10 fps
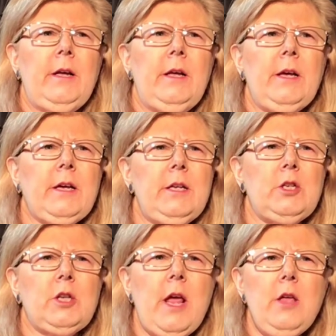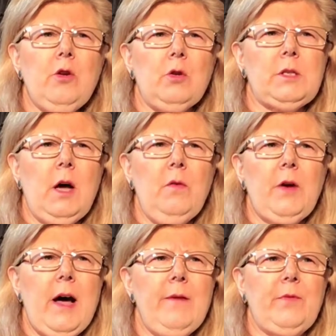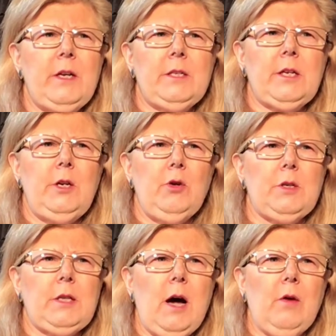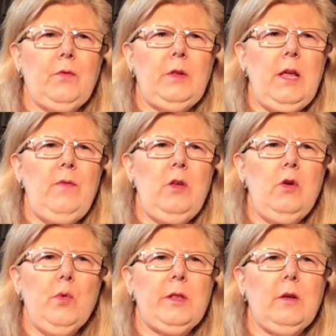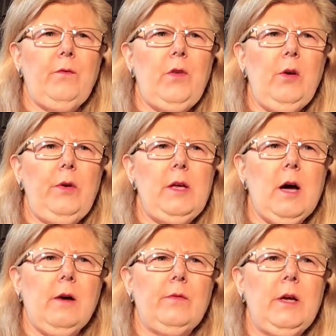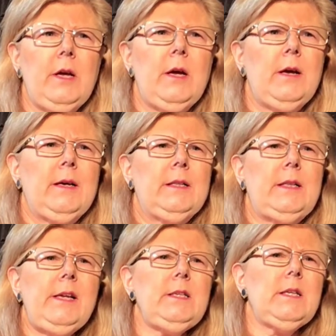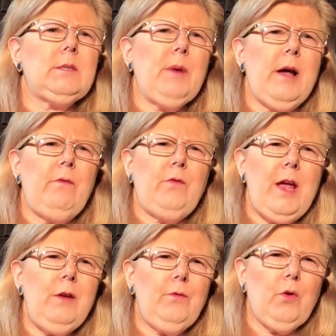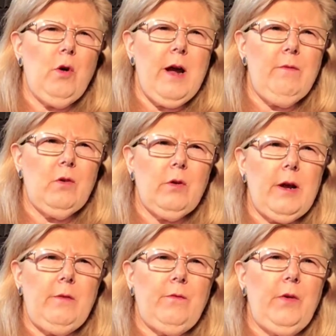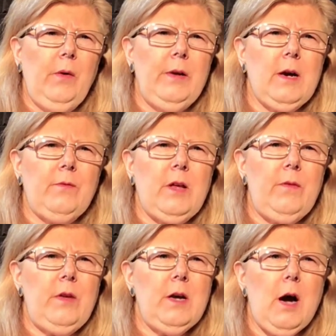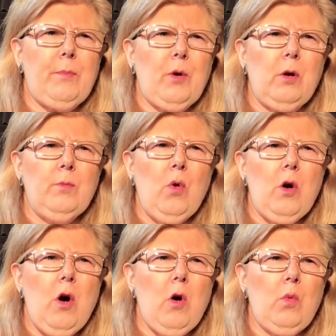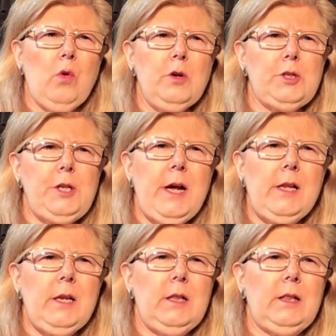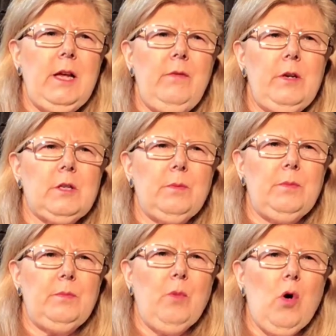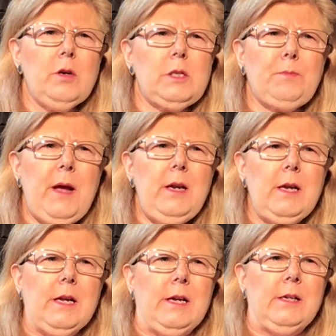It can shake your self-confidence in yourself, leaving you with the feeling of, this is my fate forever, and feeling of giving up or worse yet, leading to more spending.